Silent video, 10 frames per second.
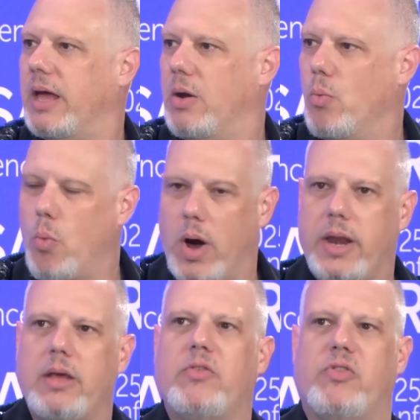And what
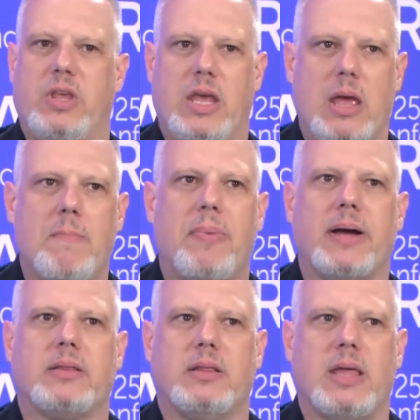is the
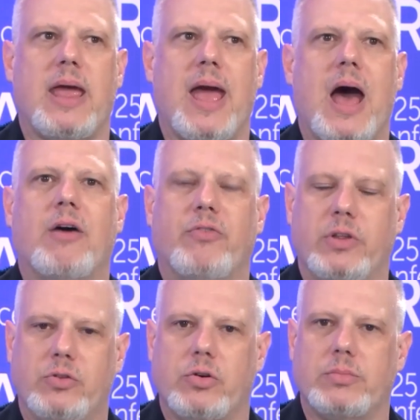impact that they have
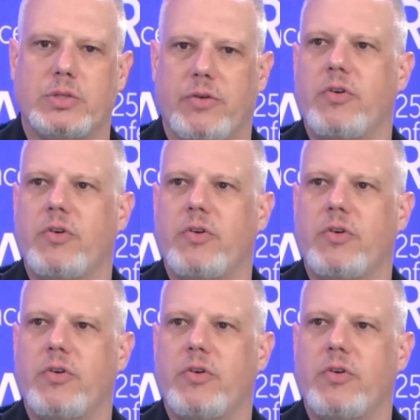in terms of